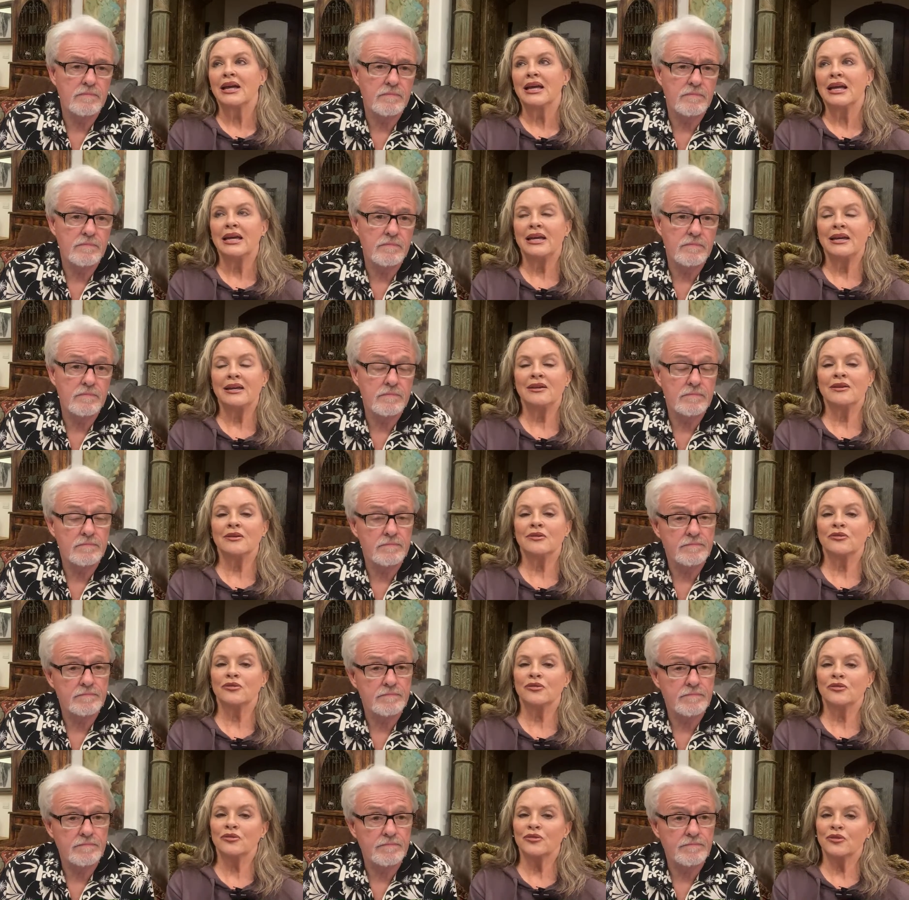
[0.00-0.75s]
Speaker 1: He
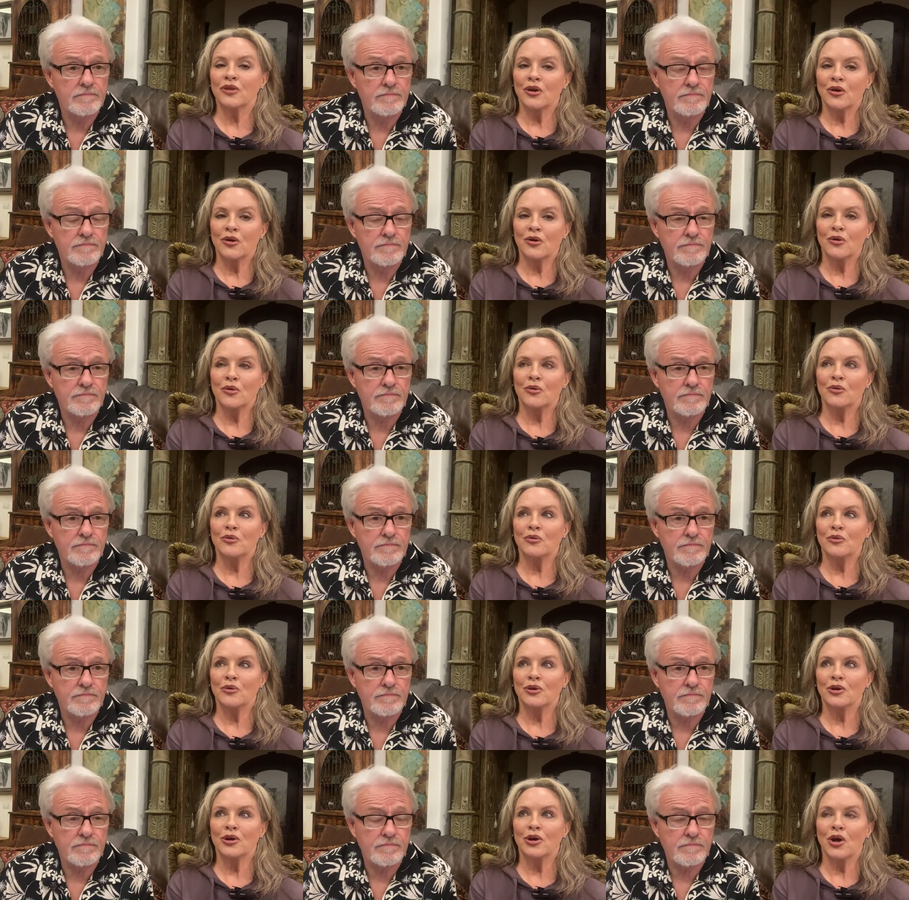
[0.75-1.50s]
is
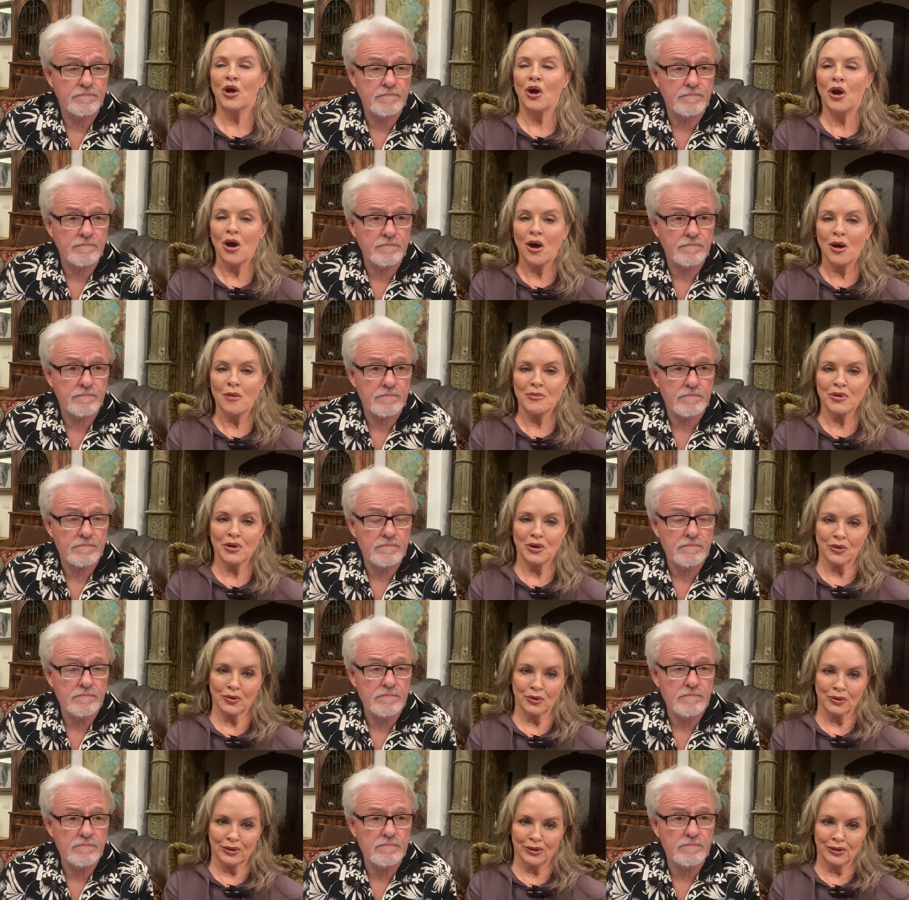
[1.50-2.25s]
so
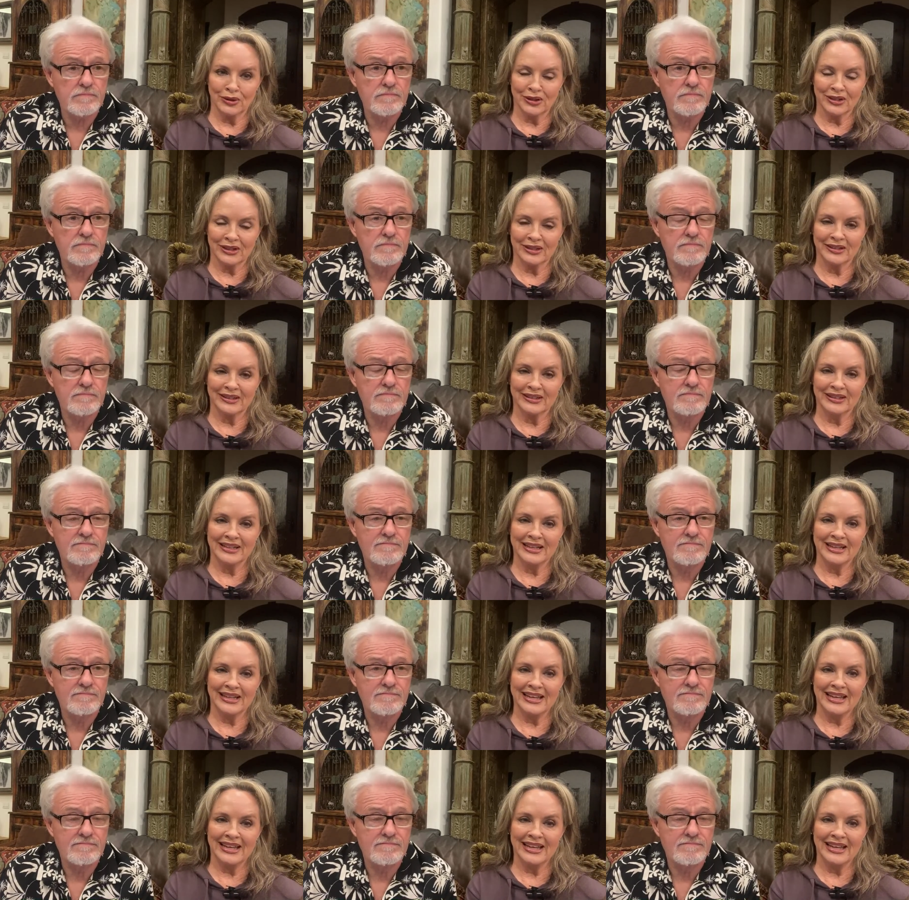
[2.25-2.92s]
comical looking